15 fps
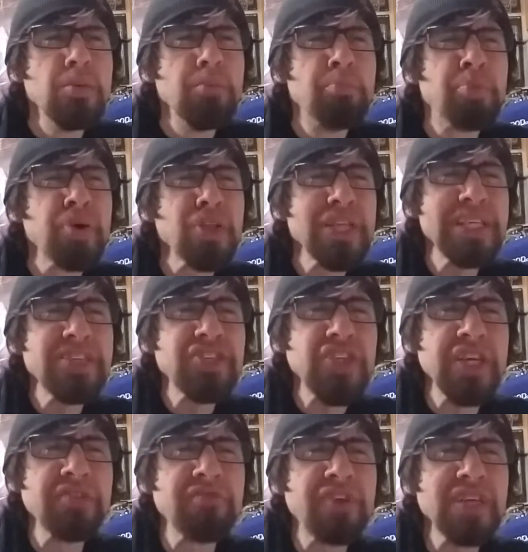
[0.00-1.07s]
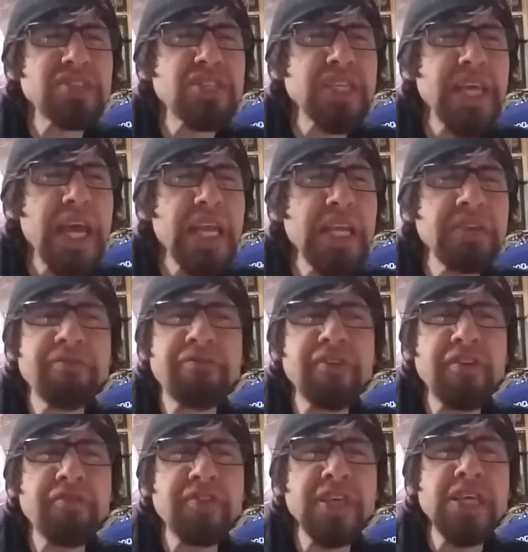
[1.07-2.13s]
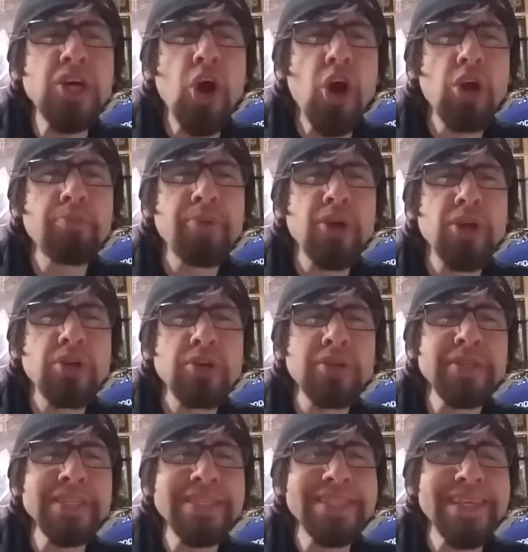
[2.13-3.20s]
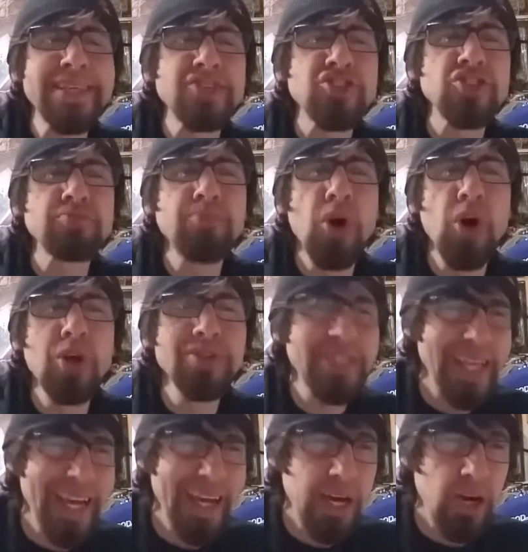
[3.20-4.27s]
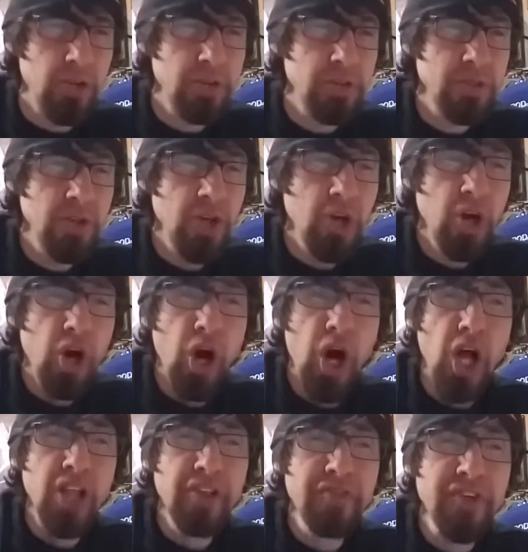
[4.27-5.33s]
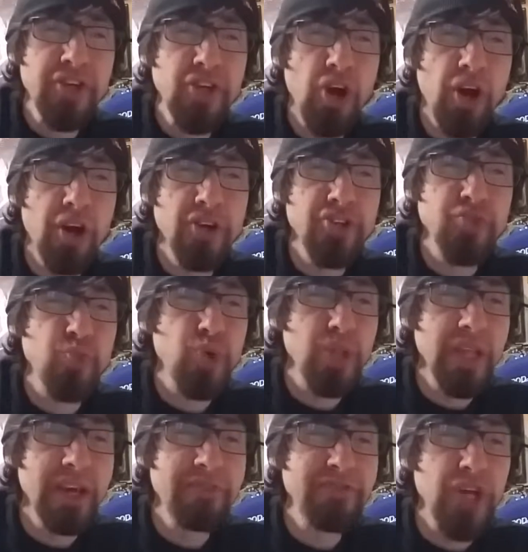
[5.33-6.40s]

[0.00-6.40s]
Police investigating 50 car burglaries in a small town. All of the cars were left